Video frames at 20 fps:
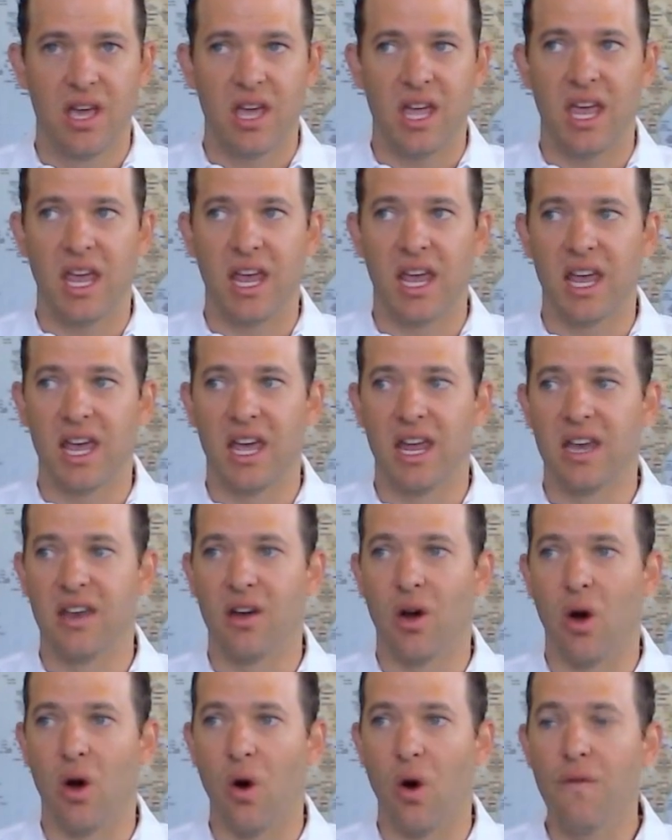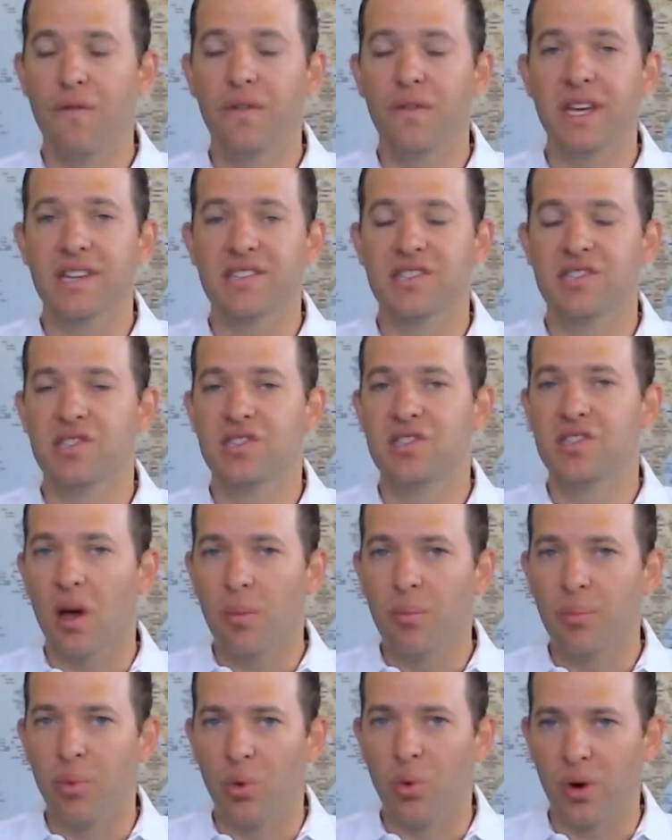And hopefully at
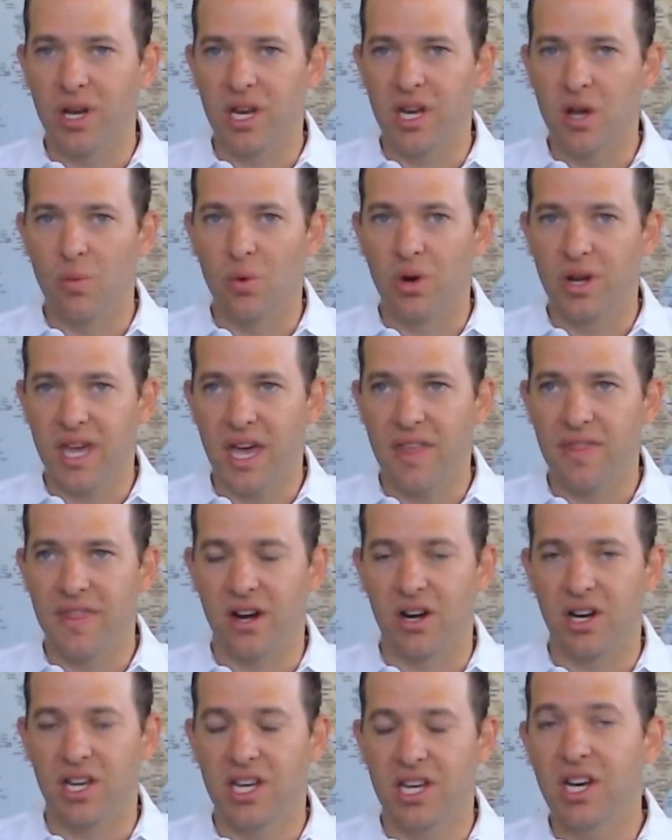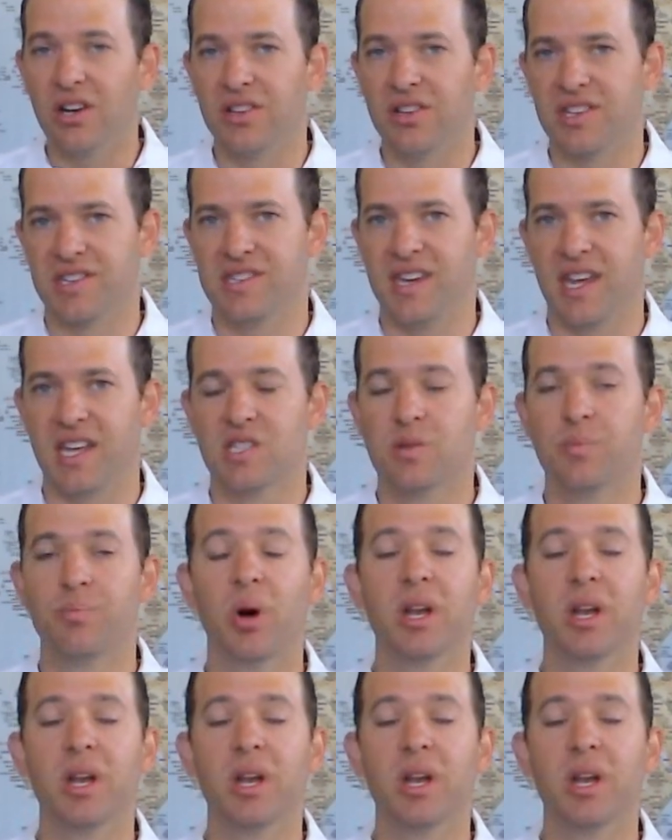some point it will get there here in the States.